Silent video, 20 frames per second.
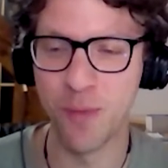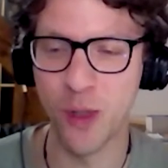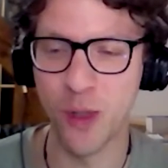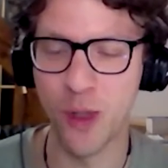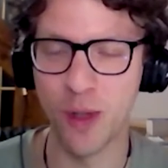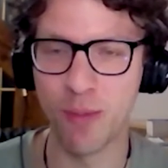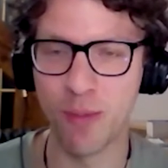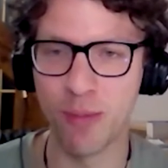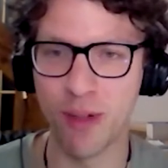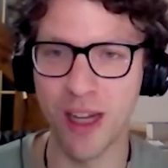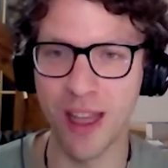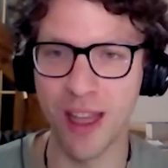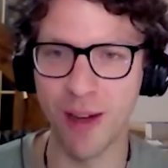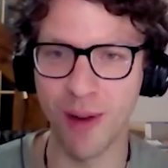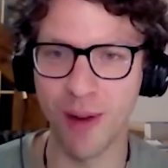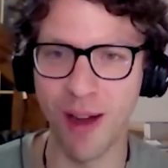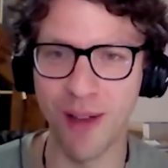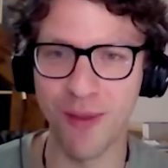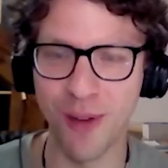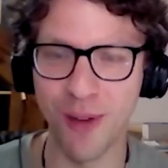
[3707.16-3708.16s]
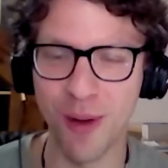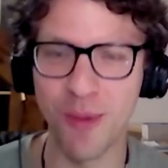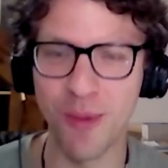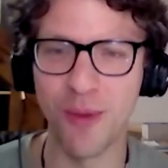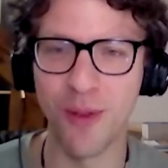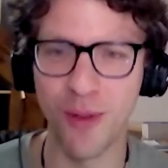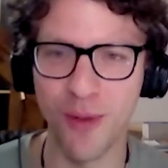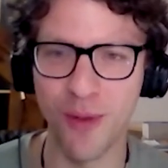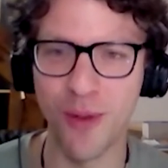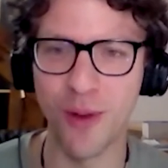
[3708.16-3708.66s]
good breeding ground
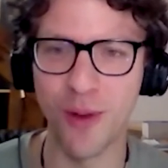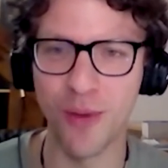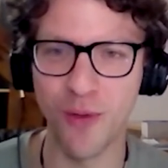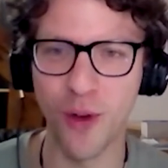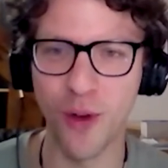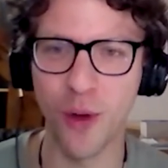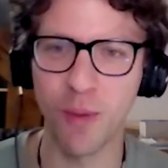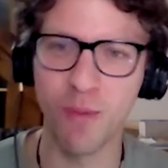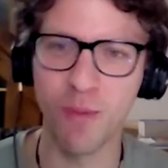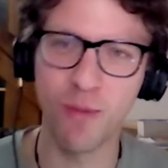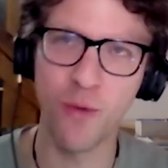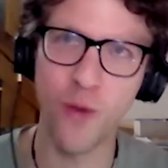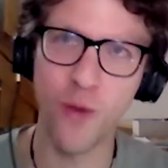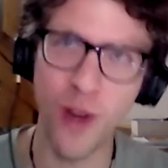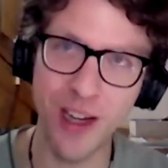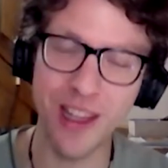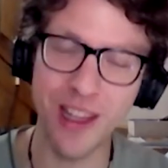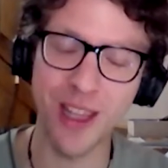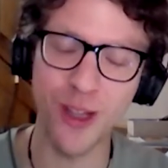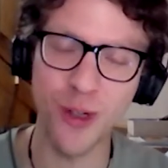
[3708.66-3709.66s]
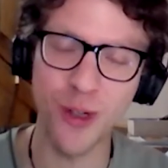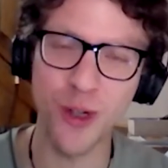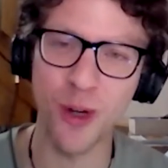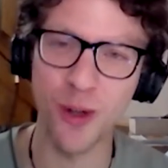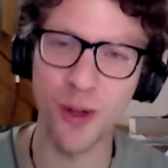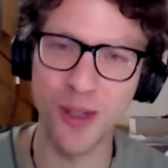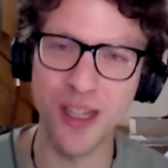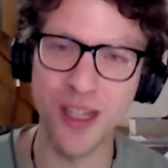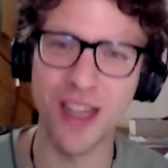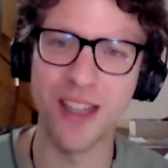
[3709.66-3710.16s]
for fairly
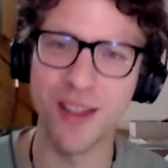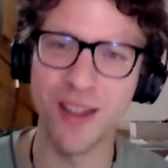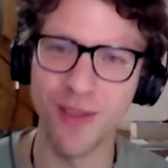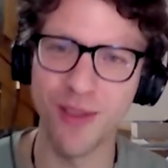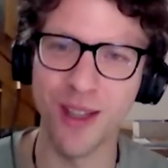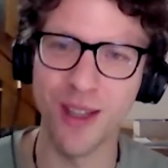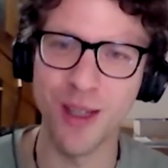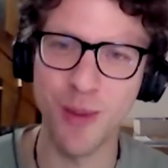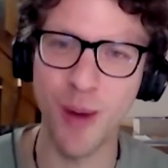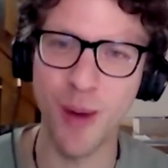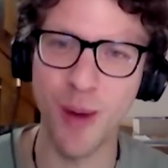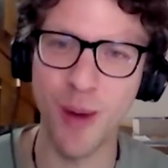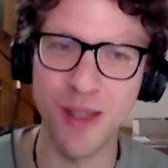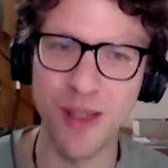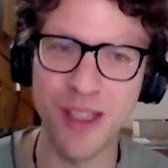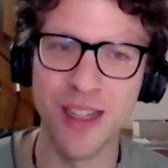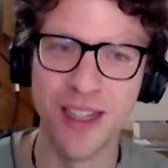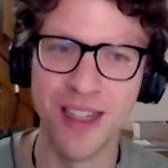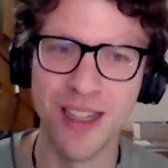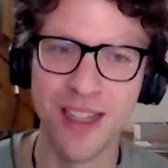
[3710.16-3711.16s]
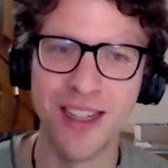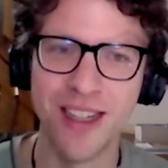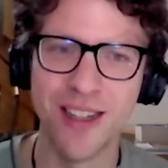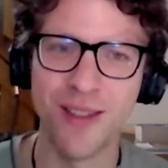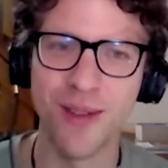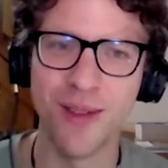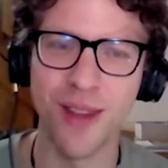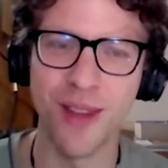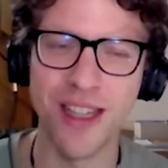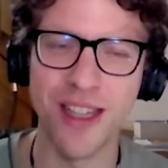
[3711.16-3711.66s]
controlled scientific experiments
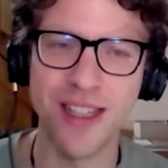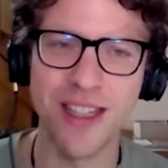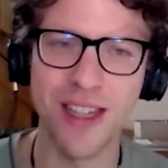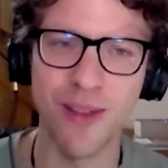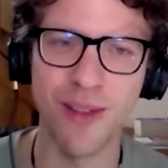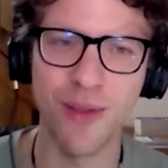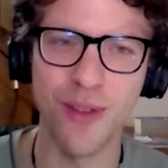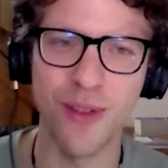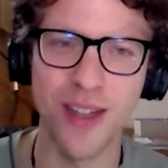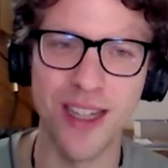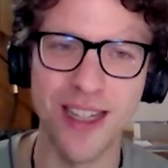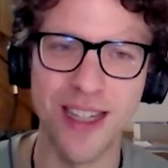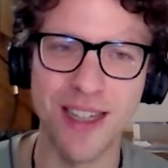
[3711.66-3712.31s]
for that stuff.